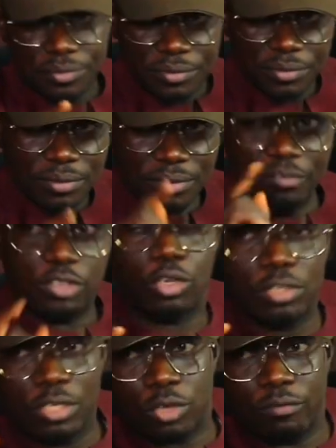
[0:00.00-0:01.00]
if each
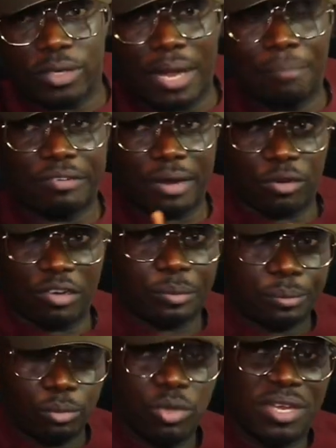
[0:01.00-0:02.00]
of you can bring 500 people
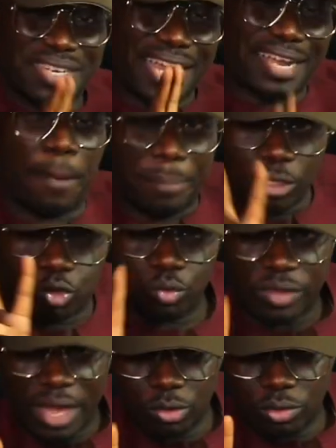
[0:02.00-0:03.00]
that can pay
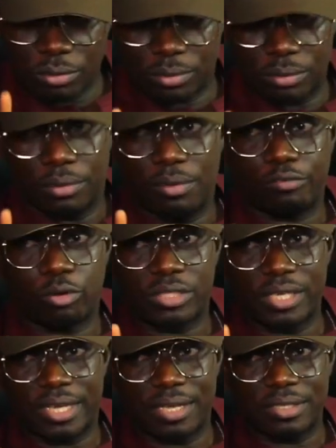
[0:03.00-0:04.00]
2,000 for
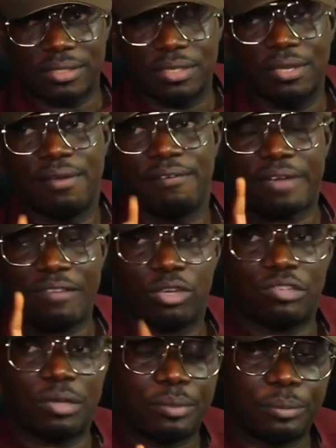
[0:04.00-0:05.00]
tickets, 500
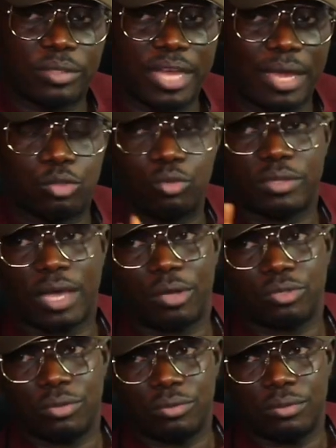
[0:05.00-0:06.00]
people times 2,000
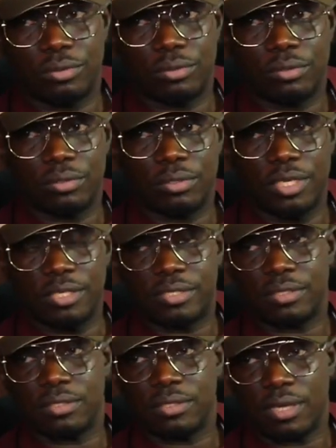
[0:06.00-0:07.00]
is
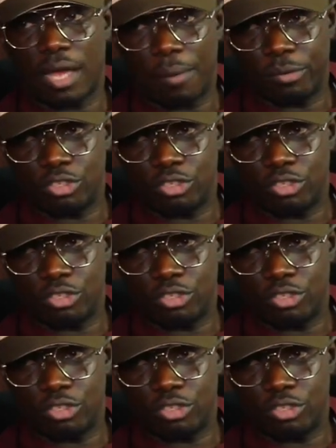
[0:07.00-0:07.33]
how much?